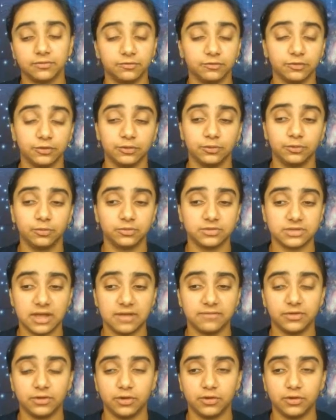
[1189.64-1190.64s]
root
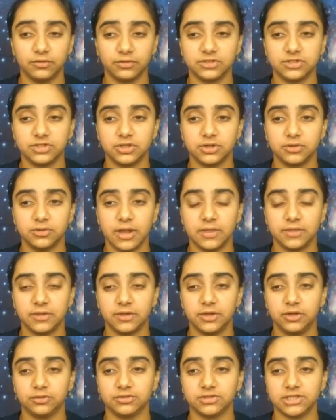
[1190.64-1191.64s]
7 over 2, and
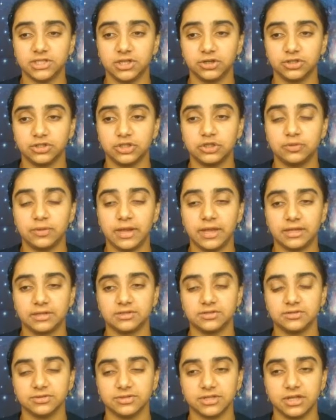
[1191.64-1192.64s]
then you'll see our two
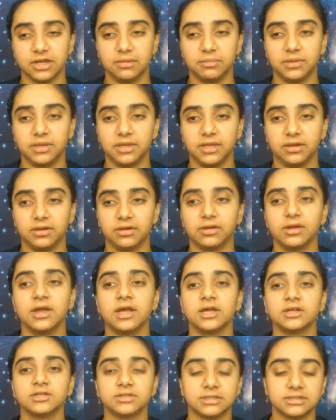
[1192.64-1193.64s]
answers up here.
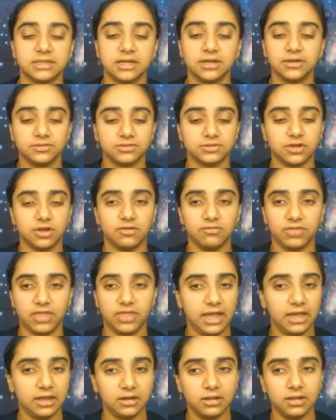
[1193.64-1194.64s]
So that's how you solve
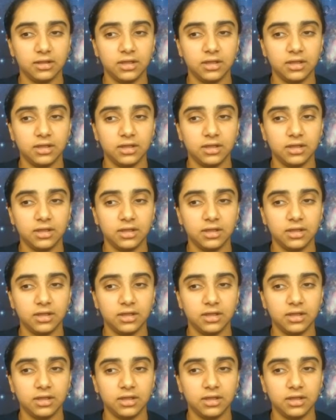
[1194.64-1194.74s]
that.